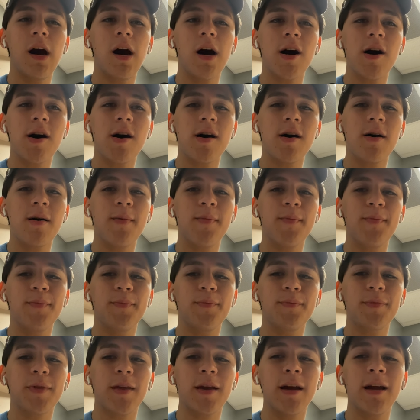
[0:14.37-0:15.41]

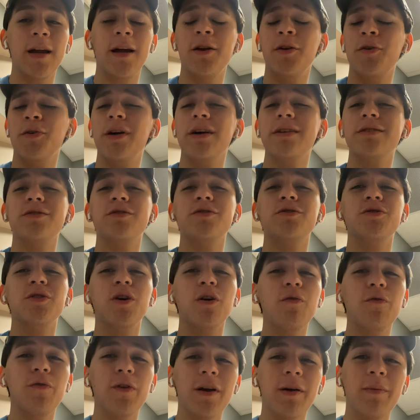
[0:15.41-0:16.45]
And I know that's
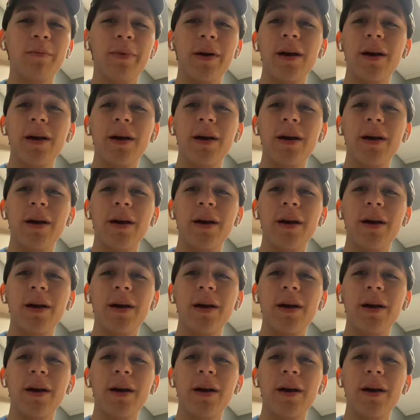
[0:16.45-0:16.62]
so freaking